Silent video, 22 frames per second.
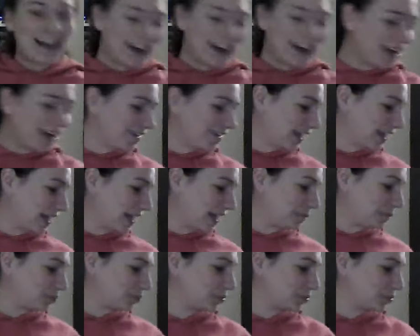
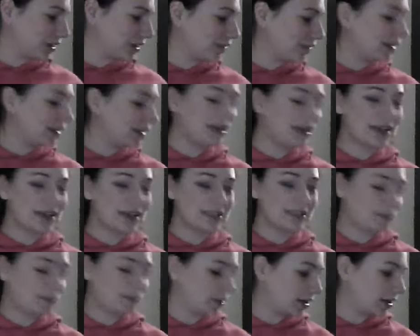Okay, the
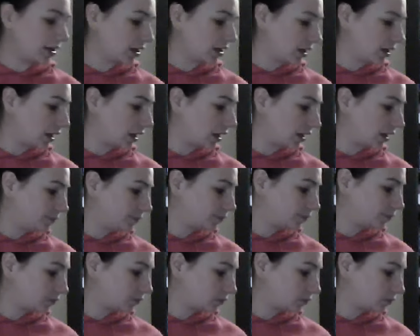next book, um,